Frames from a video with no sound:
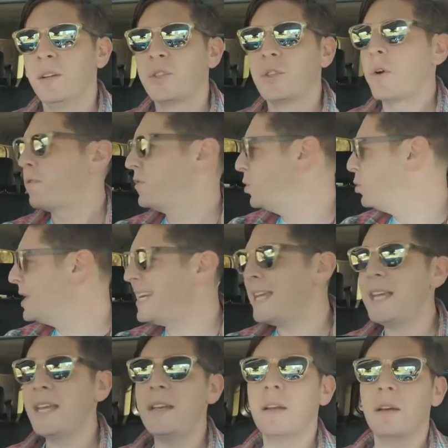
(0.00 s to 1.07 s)
So if you
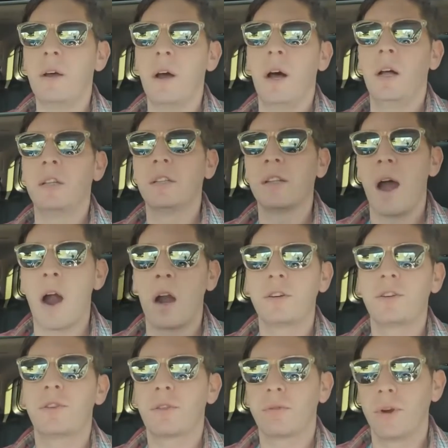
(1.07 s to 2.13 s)
need a
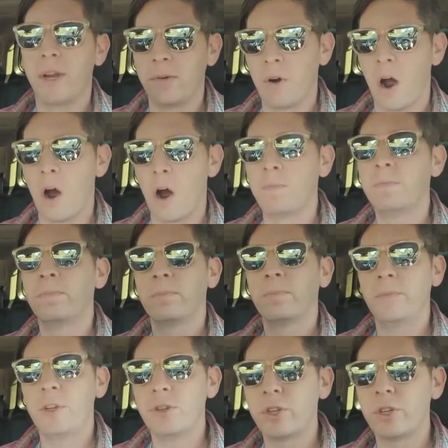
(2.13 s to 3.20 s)
large 3-row,
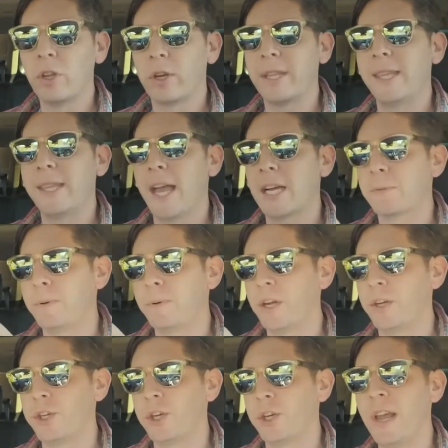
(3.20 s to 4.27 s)
you should look at the
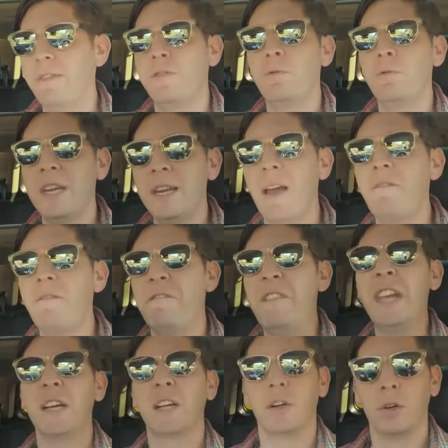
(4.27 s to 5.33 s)
Expedition. If you need a
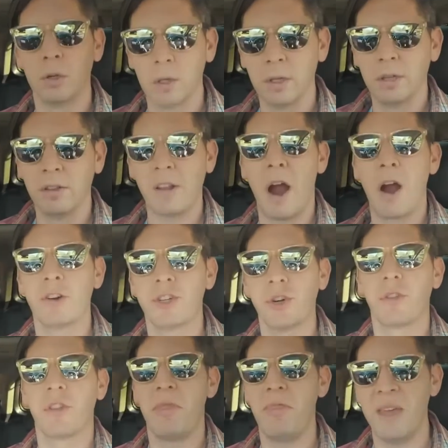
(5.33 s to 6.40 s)
vehicle
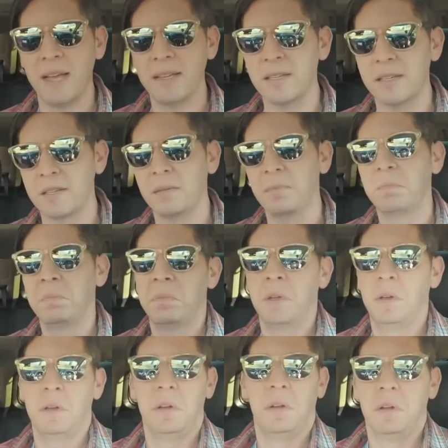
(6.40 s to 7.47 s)
larger than this,
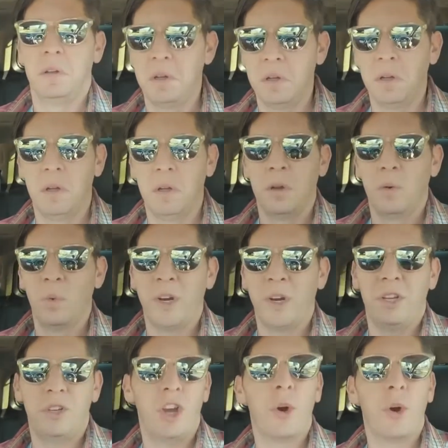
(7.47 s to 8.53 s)
what are
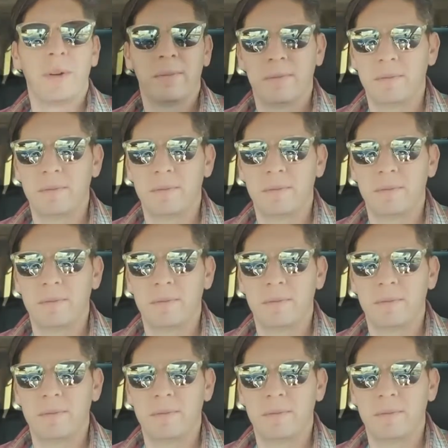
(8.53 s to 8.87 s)
you doing?